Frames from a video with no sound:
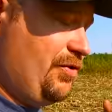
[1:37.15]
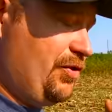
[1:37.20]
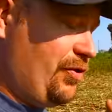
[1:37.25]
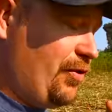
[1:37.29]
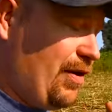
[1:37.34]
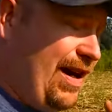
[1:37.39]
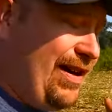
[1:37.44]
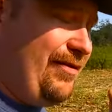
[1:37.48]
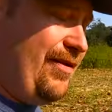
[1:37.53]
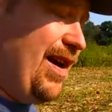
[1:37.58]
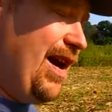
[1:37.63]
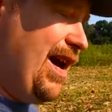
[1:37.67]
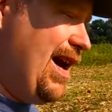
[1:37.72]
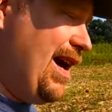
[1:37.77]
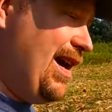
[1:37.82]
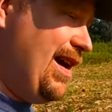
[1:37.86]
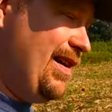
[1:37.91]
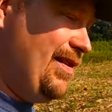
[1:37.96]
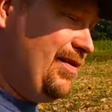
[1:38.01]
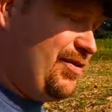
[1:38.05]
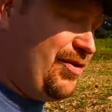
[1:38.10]
straight
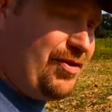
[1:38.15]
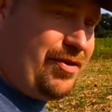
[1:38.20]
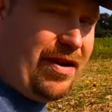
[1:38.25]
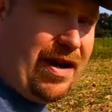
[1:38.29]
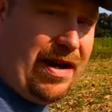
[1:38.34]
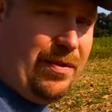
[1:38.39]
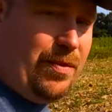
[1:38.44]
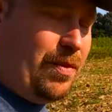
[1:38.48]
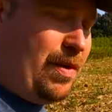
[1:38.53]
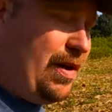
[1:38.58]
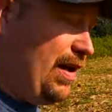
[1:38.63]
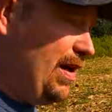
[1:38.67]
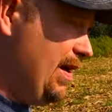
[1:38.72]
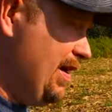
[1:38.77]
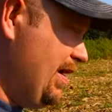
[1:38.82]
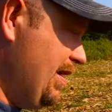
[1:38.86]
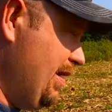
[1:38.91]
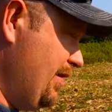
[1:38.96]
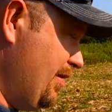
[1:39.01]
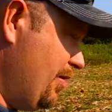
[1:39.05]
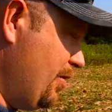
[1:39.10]
rye, straight
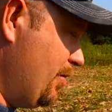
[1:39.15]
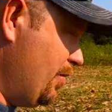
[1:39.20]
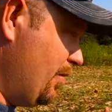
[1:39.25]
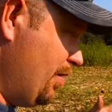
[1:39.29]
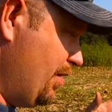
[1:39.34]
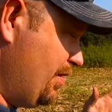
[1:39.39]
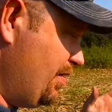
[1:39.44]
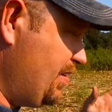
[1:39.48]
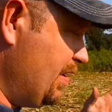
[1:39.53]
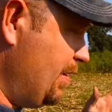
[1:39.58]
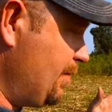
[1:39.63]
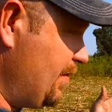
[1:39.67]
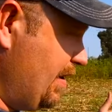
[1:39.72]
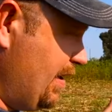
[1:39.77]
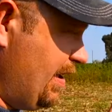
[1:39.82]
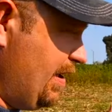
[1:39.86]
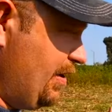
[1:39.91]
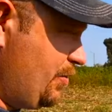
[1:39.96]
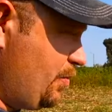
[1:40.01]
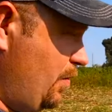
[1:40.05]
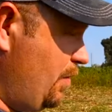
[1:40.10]
wheat, or something
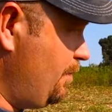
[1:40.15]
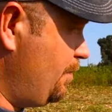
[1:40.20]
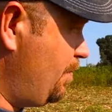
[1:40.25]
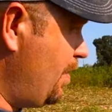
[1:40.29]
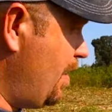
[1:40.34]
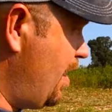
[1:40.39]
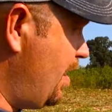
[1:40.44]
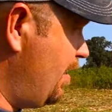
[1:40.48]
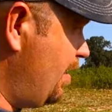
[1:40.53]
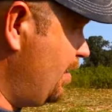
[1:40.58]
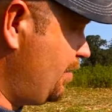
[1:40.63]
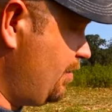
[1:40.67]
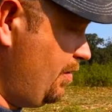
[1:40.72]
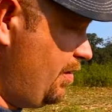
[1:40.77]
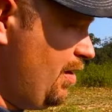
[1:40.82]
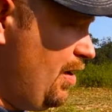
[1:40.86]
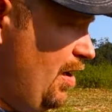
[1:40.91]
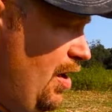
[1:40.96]
else, one product.